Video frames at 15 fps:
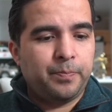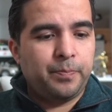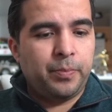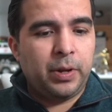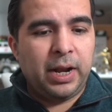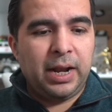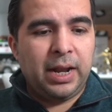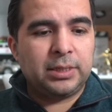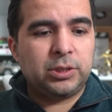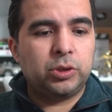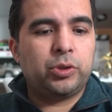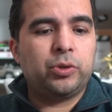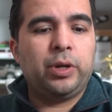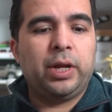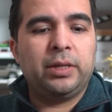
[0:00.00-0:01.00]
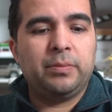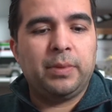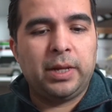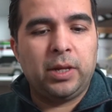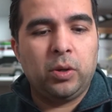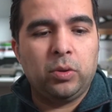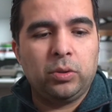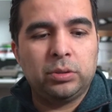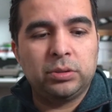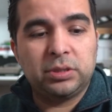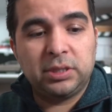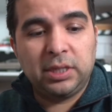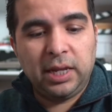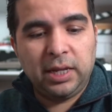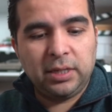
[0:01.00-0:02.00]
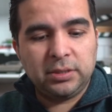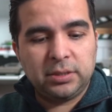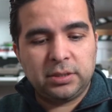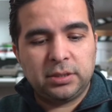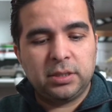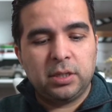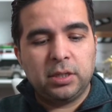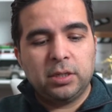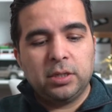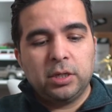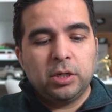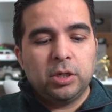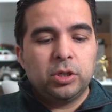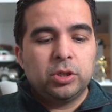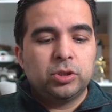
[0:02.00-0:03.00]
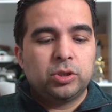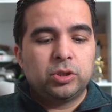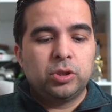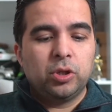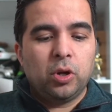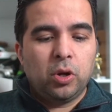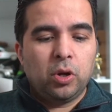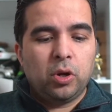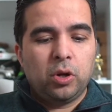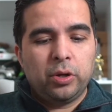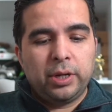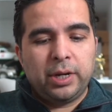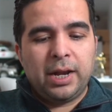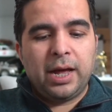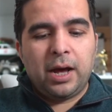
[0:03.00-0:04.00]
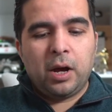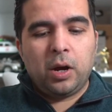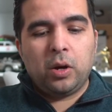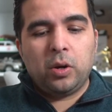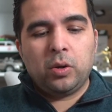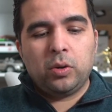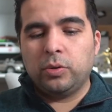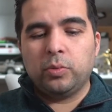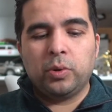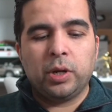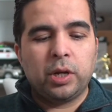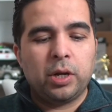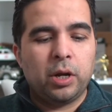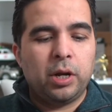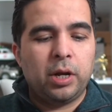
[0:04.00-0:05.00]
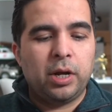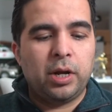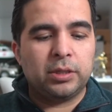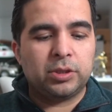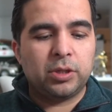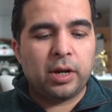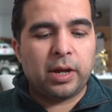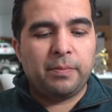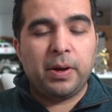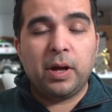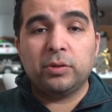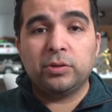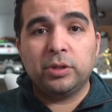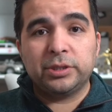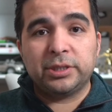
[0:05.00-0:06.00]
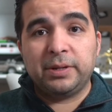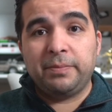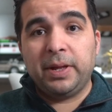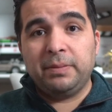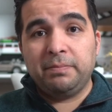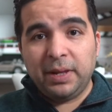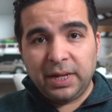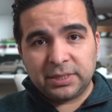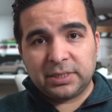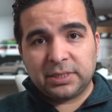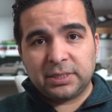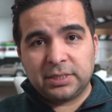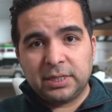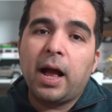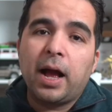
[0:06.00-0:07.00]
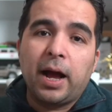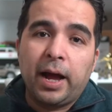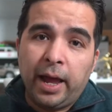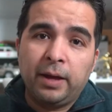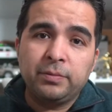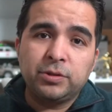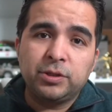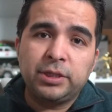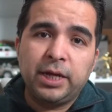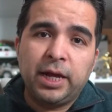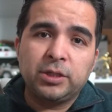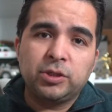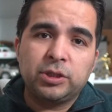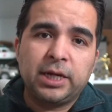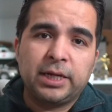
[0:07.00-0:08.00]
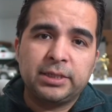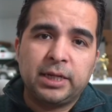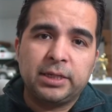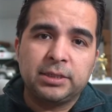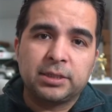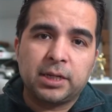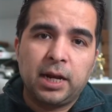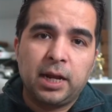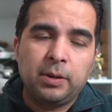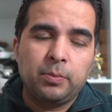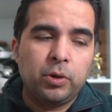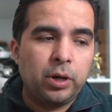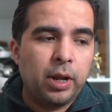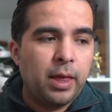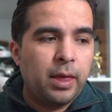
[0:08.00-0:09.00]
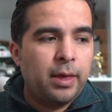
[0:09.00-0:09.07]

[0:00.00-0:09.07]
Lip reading: But I like to create my own things. So now we're gonna talk about the cement mix. I have to say, and just as a disclaimer,